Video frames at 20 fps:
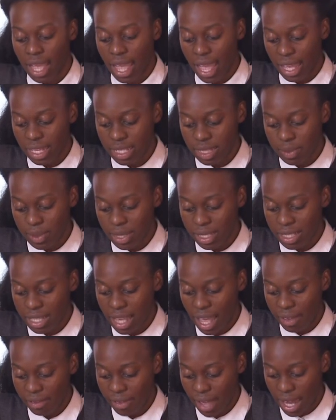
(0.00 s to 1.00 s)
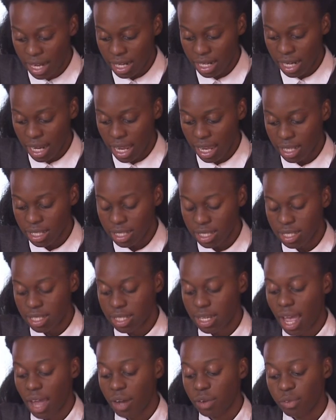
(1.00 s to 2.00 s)
Experts have
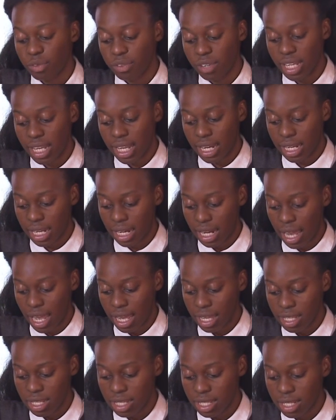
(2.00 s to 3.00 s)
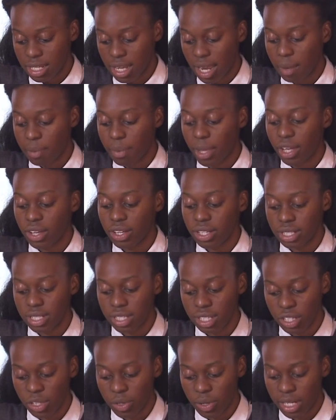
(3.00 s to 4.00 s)
analyzed and reanalyzed and may
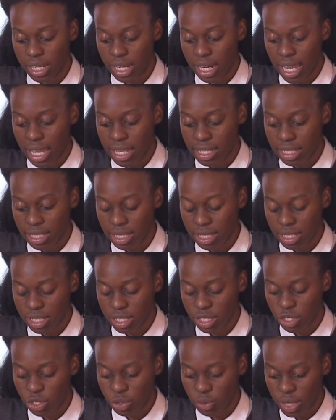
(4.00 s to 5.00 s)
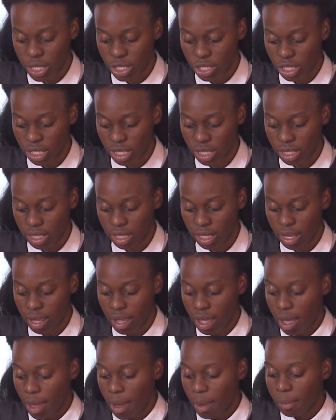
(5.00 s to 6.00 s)
continue analyzing the situation,
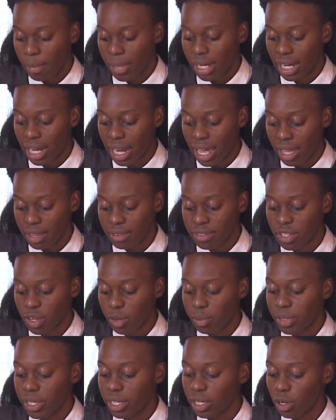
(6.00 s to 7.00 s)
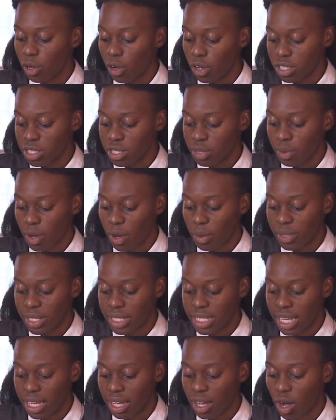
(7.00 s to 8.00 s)
but lives are being lost while we
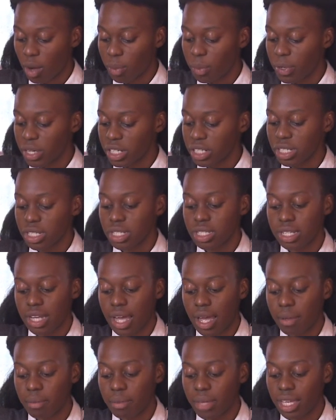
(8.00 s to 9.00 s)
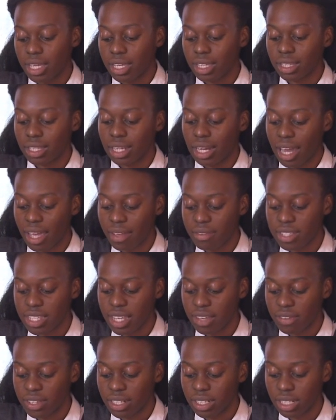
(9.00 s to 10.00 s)
take our precious time making the
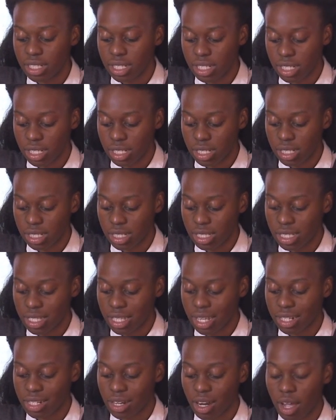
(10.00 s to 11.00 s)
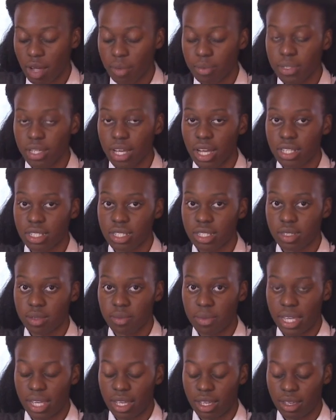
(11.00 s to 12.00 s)
life-saving decisions that are up to us to
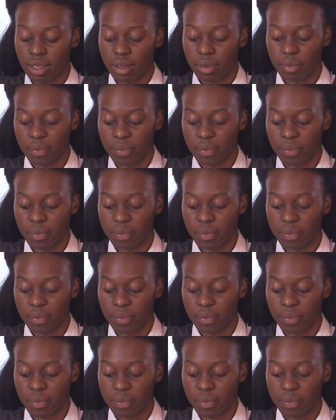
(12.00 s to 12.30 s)
make.